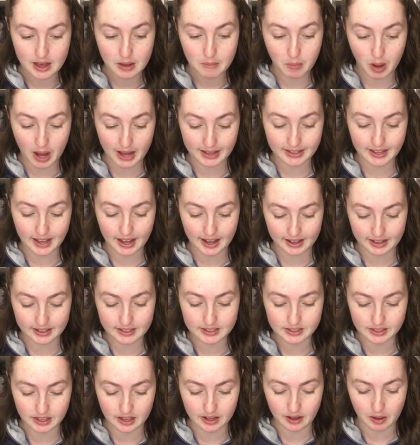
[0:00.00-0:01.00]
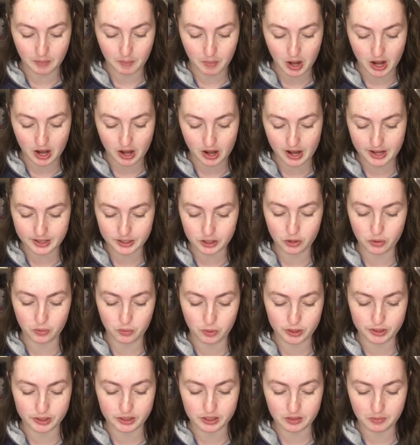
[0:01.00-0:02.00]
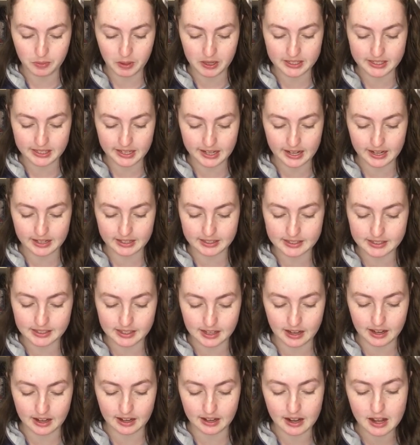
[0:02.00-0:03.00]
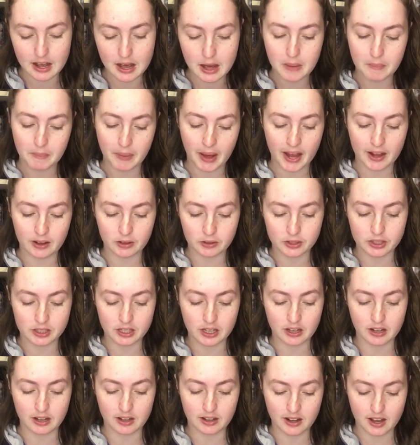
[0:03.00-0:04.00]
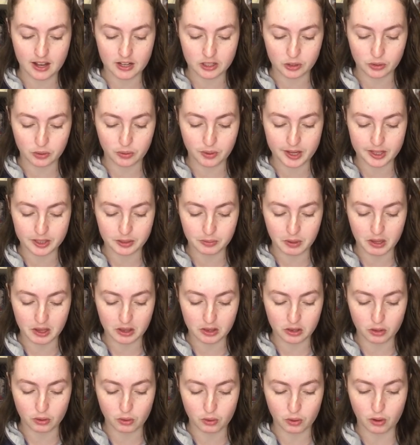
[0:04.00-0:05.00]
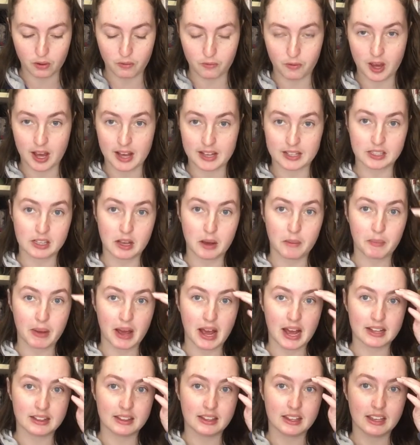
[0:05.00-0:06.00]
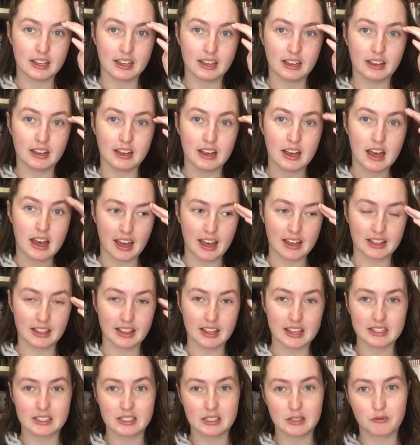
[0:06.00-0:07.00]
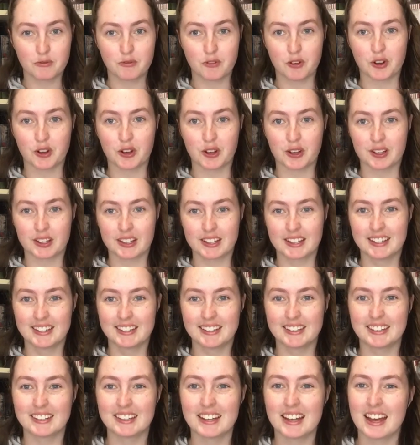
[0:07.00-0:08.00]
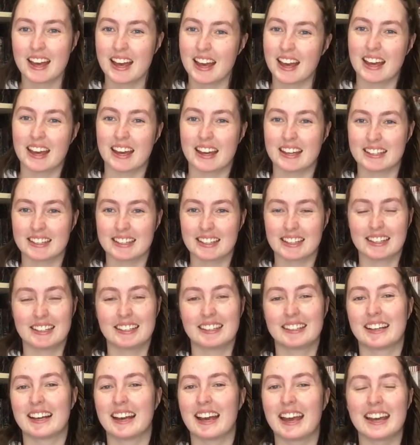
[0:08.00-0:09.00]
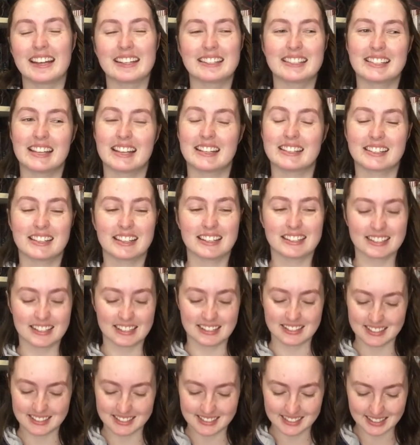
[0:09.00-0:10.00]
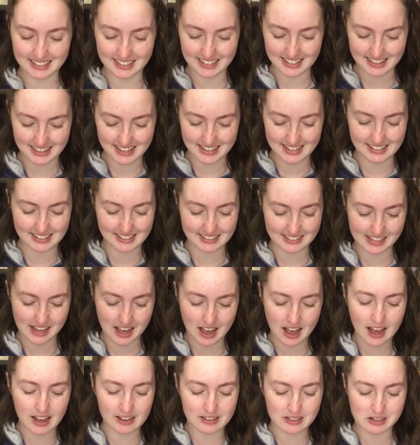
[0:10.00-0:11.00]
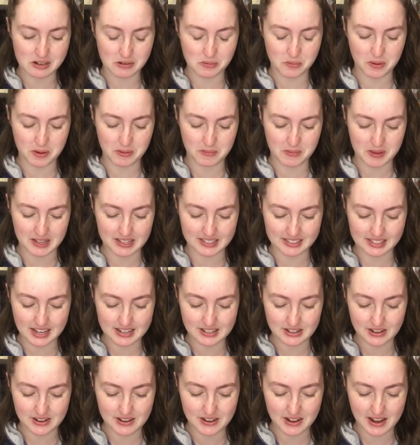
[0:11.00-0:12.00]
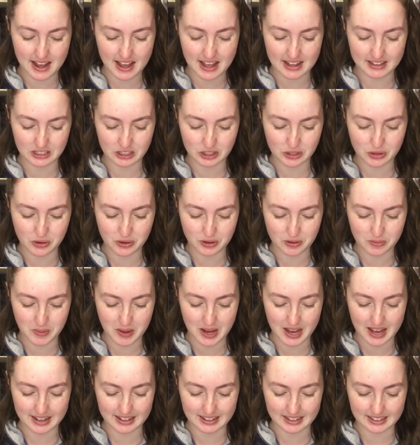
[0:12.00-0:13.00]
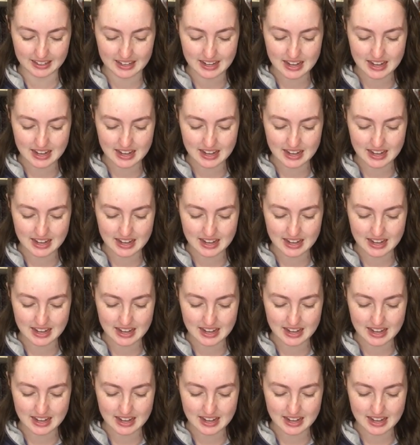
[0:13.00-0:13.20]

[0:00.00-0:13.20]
case and in my high school was to be tan skin. Pale skin has always been thought of as a bad thing, at least for... It sounds like such a silly thing, and it's a hard topic because I don't know how to talk about it